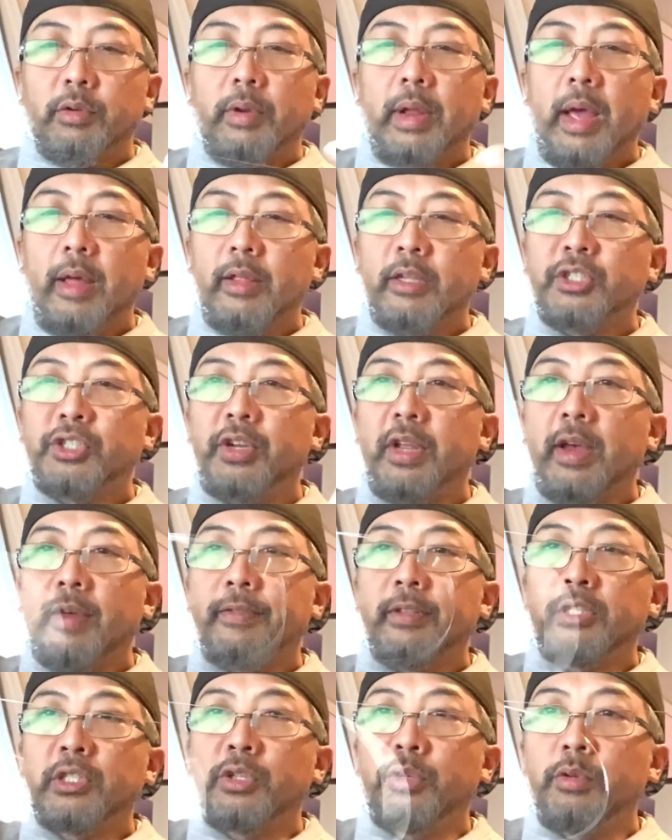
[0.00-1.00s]
now that you have
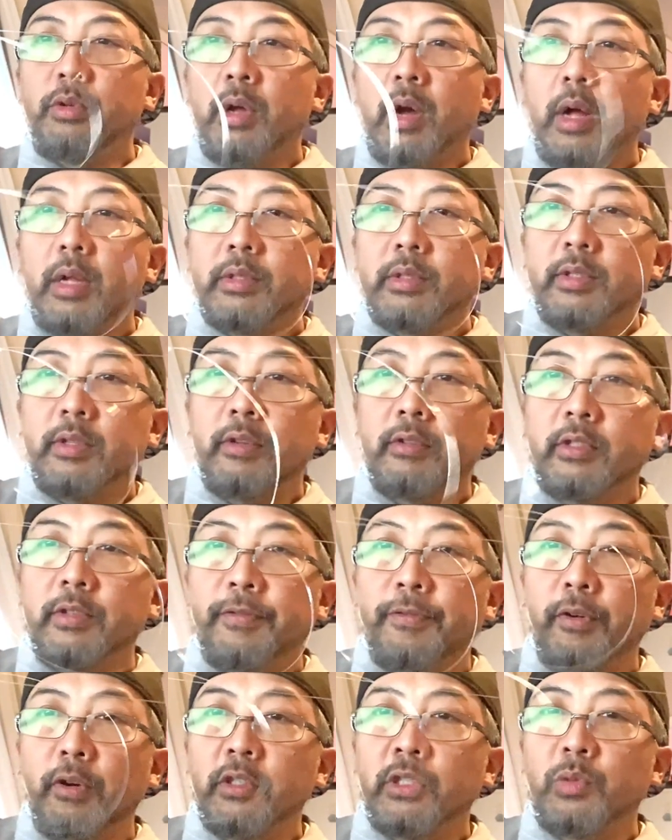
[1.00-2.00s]
the 2 knots, there's the
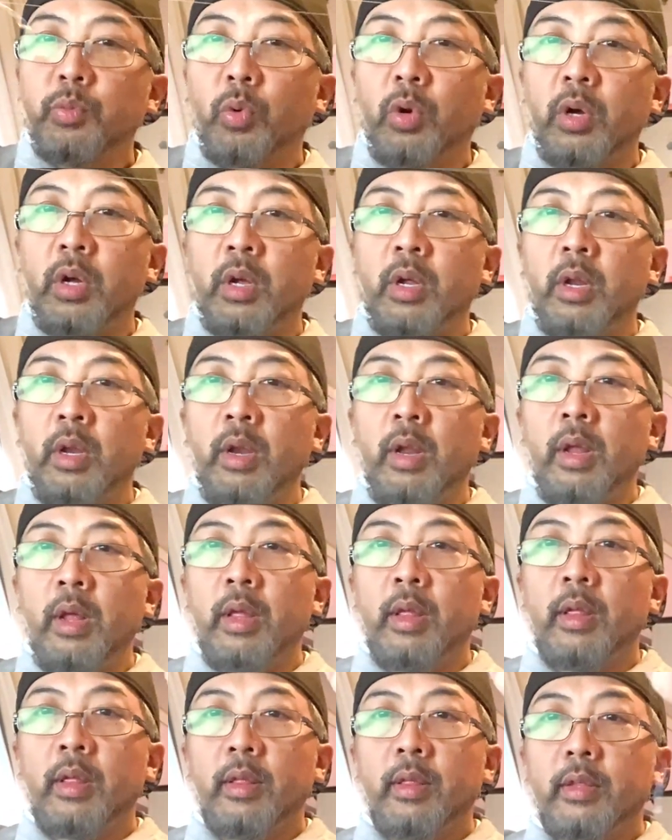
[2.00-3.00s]
first one,
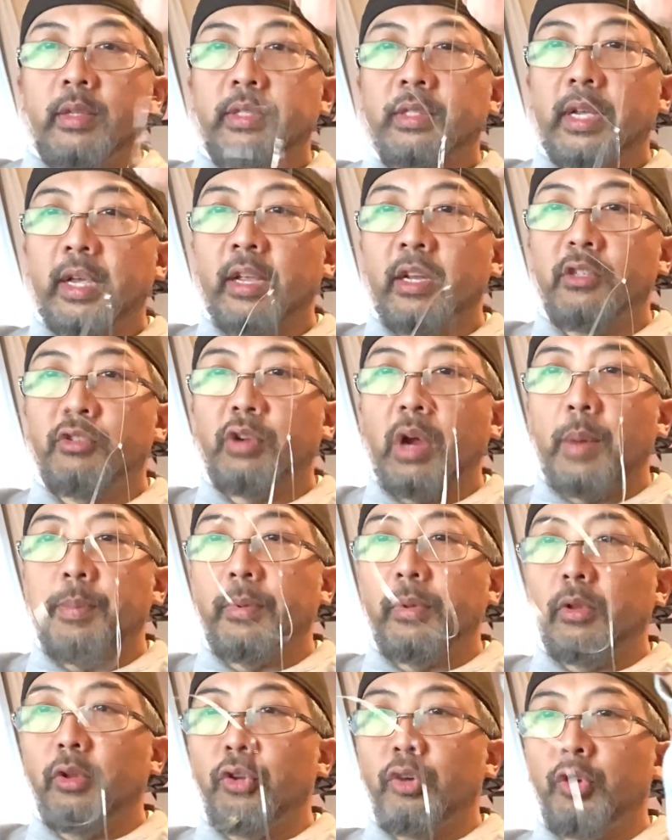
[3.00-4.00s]
the second dropper
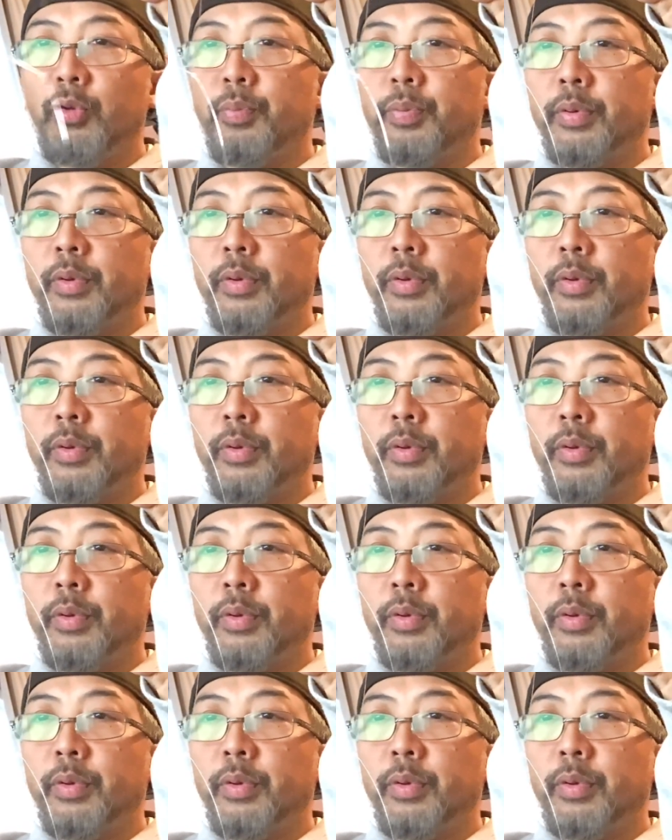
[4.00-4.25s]
loop,